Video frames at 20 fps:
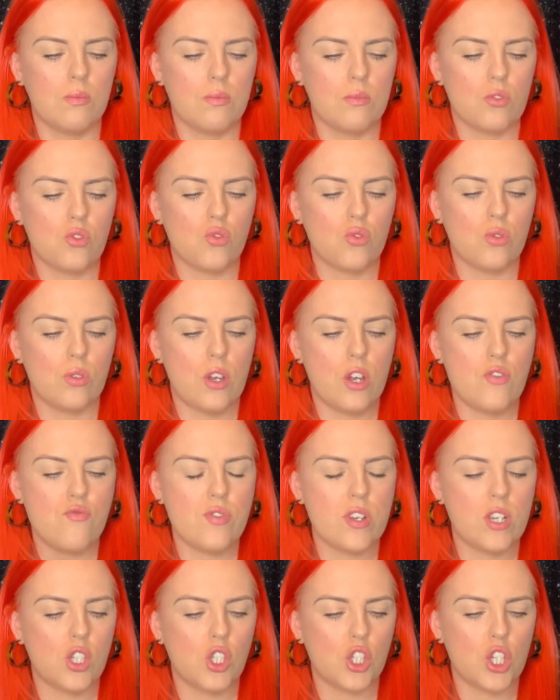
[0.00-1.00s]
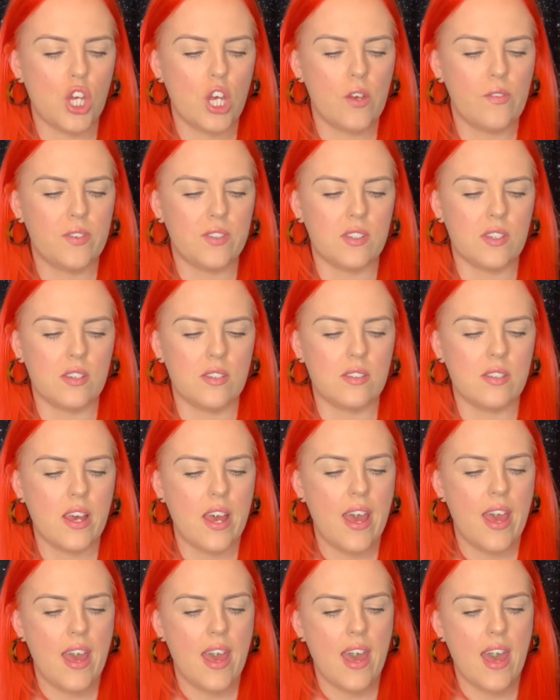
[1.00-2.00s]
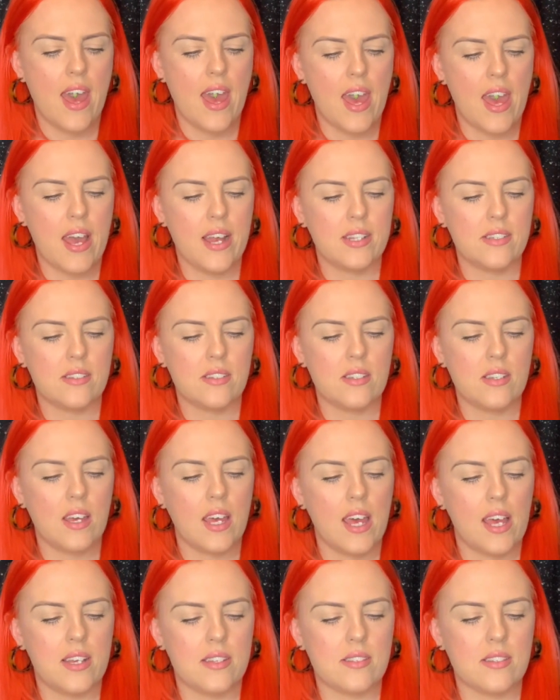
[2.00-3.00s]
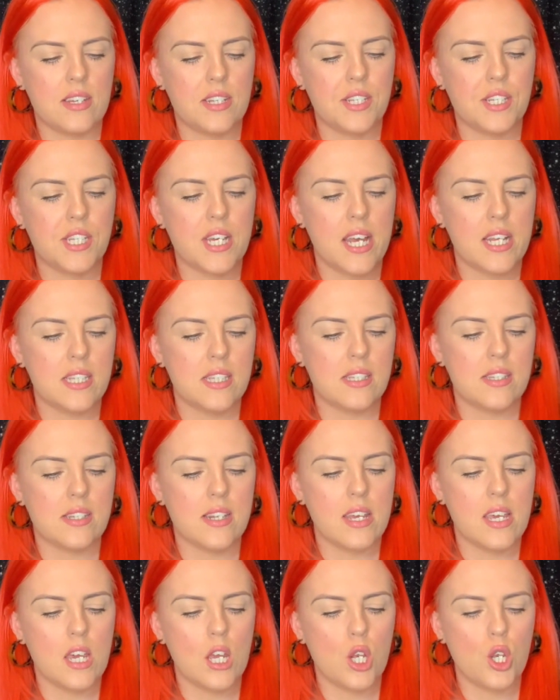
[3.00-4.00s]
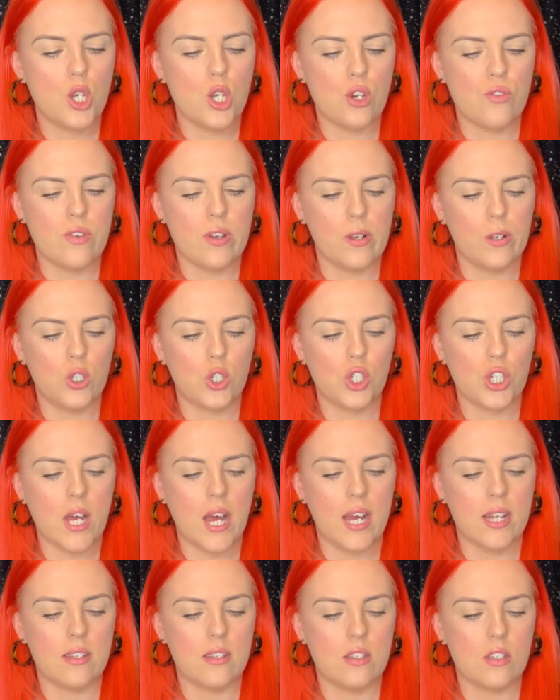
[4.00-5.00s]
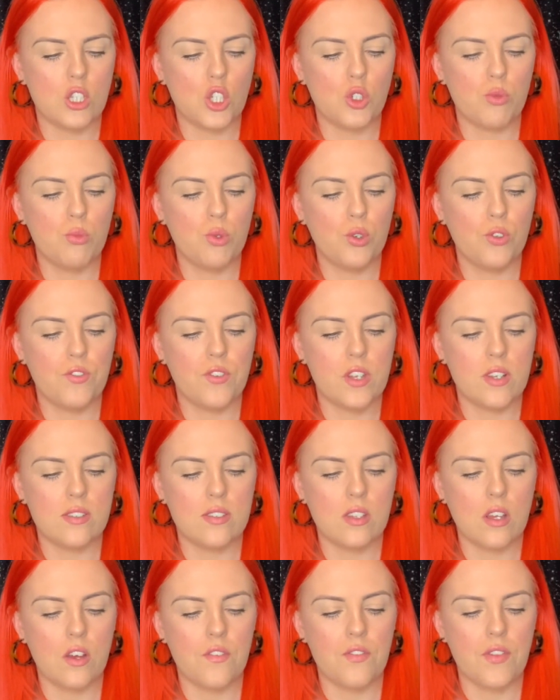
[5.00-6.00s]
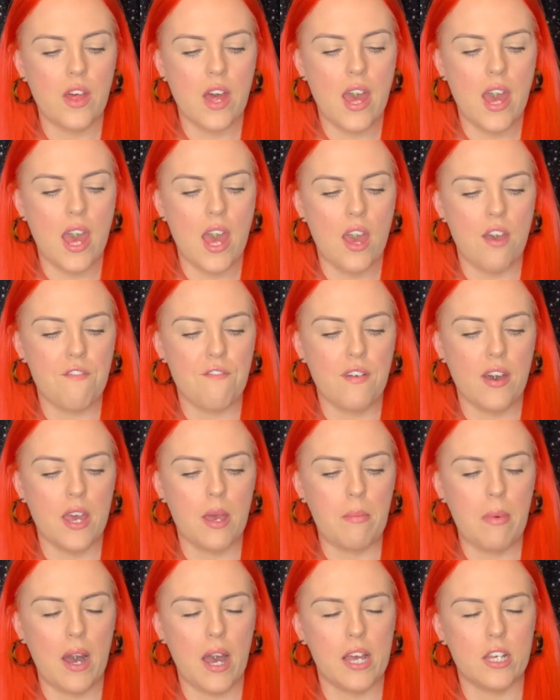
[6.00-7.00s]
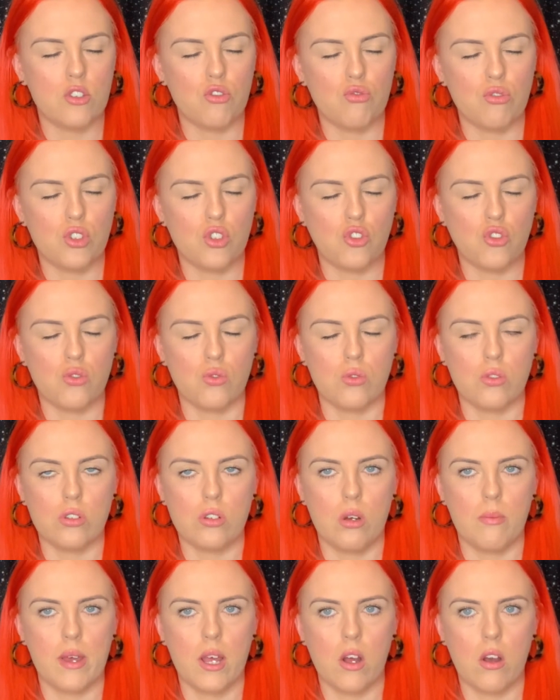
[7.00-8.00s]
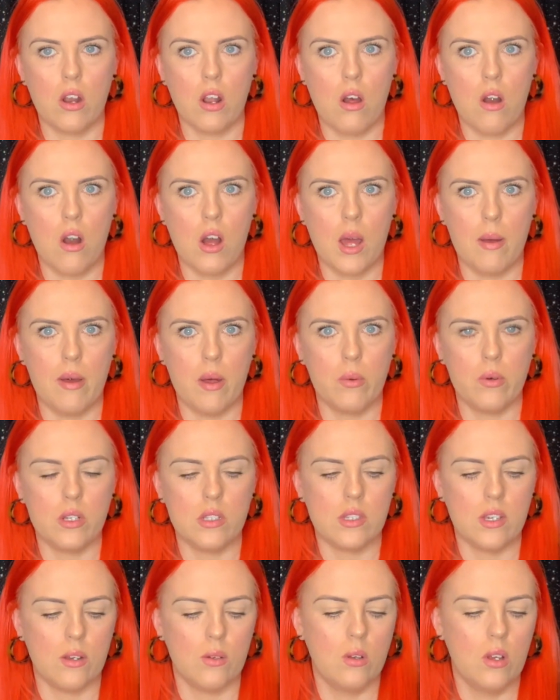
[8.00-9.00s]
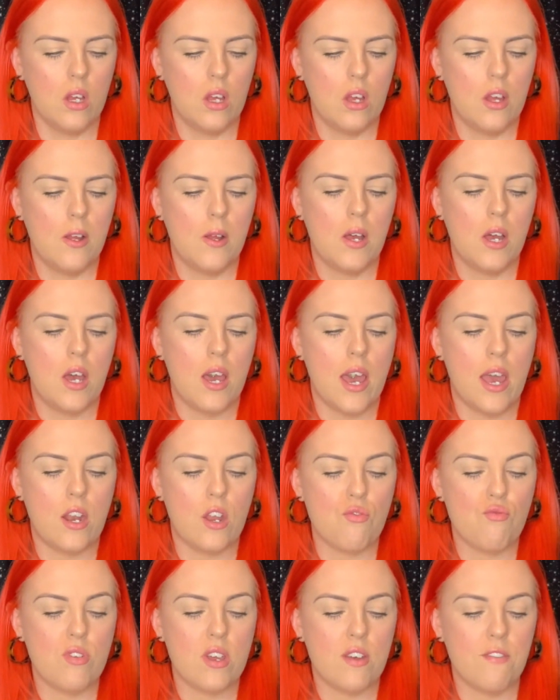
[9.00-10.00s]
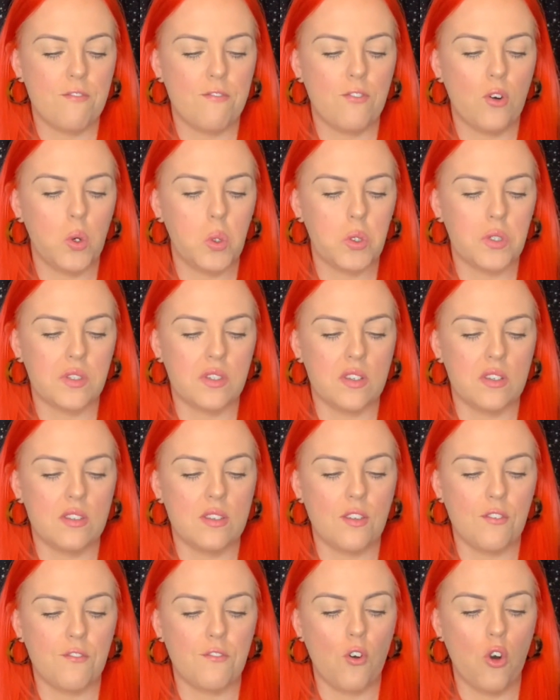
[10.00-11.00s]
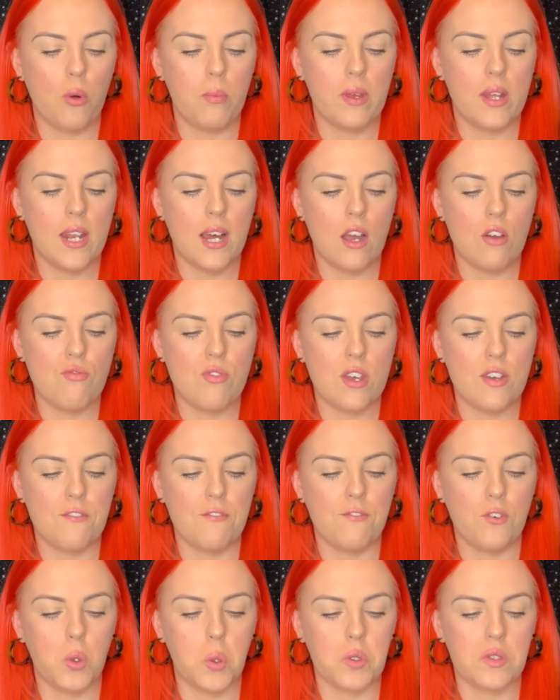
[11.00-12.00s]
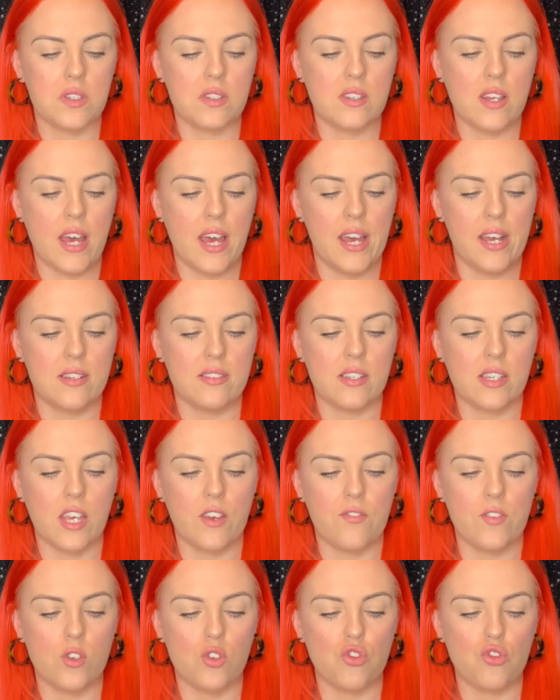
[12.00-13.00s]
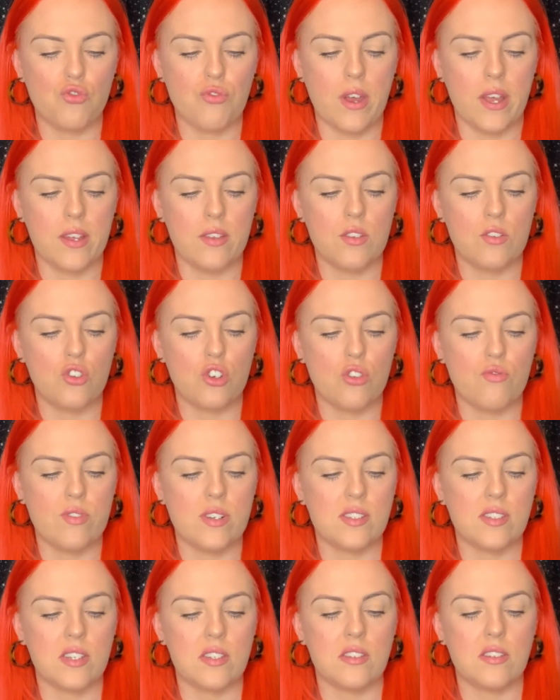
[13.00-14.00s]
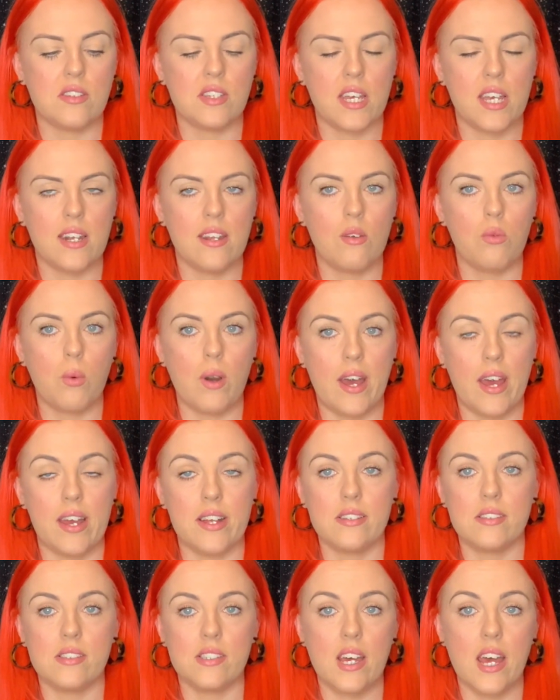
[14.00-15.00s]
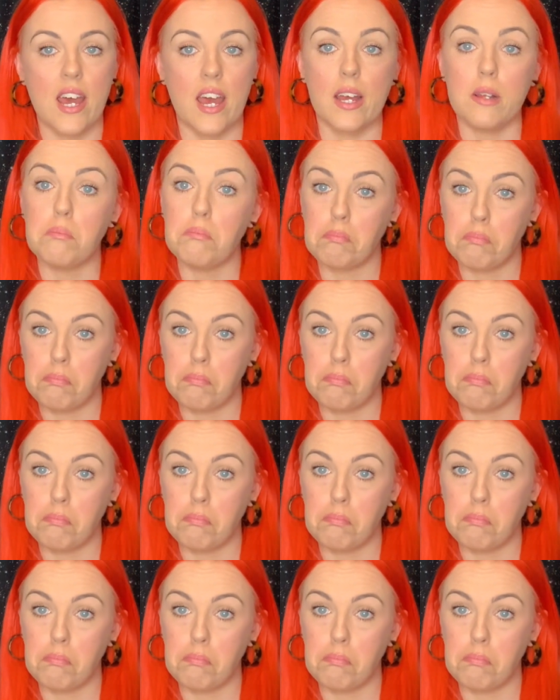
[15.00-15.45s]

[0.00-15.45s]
so it resurfaces hair is intensely nourished and the smoothness of the hair fibre is restored. Oh my god, I can't get my words out. And it reinforces, the formula reinforces hair to give the strength to resist daily wear and tear.